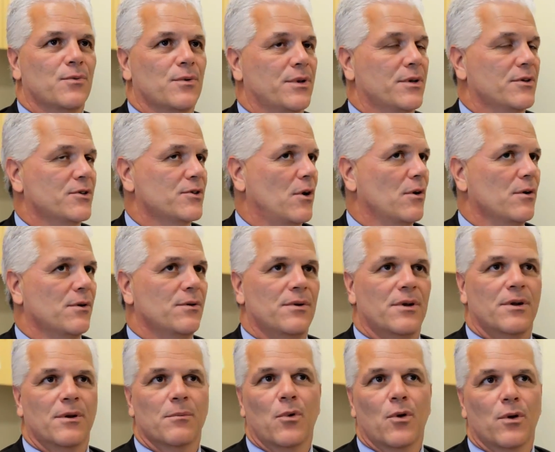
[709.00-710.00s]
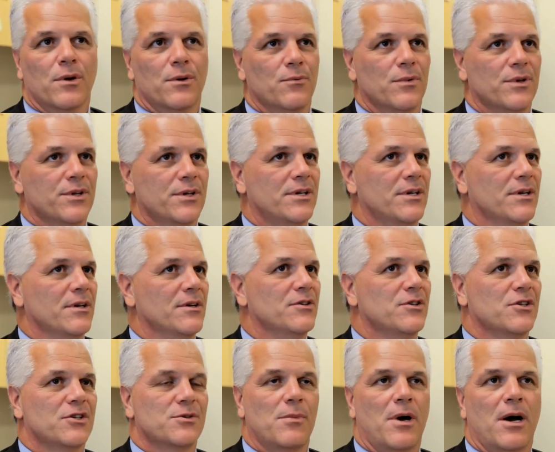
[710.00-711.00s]
with the starting in the morning with the kids,
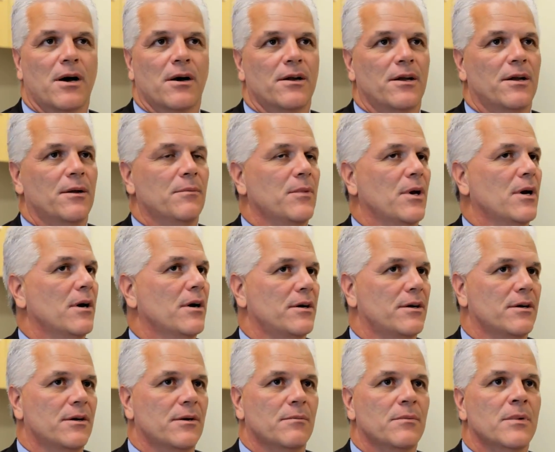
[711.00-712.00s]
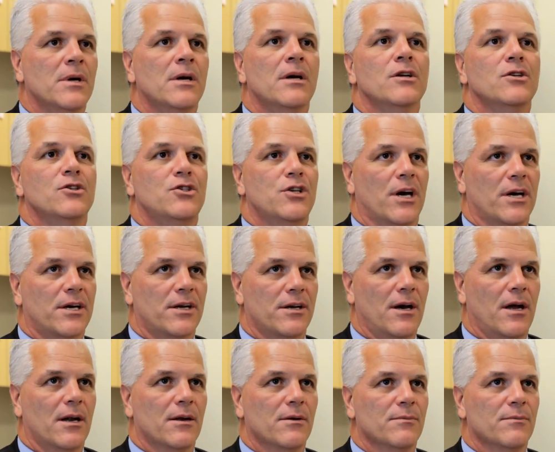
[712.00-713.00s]
the smiling at them, the hugging them, checking on